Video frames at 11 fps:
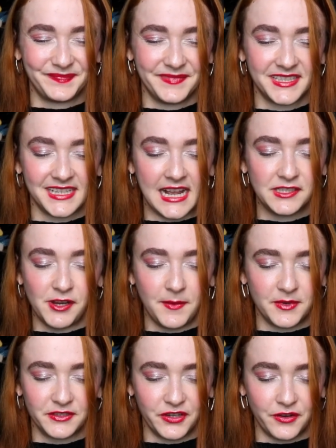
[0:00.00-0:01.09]

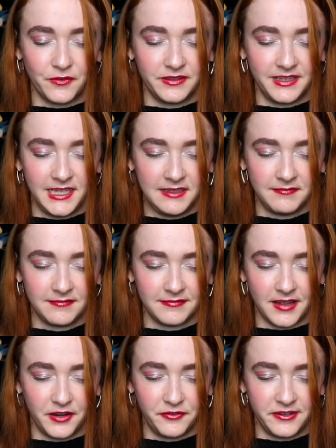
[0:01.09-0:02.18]
Skyscrapers are only
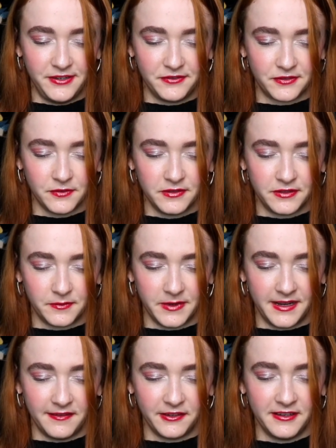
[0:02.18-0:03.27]
100 years old or
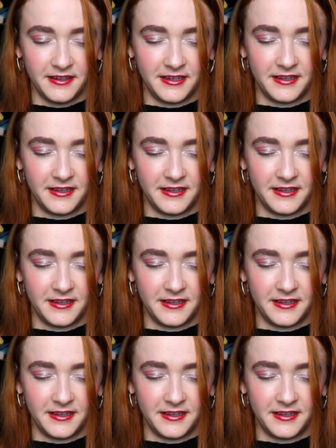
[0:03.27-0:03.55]
whatever.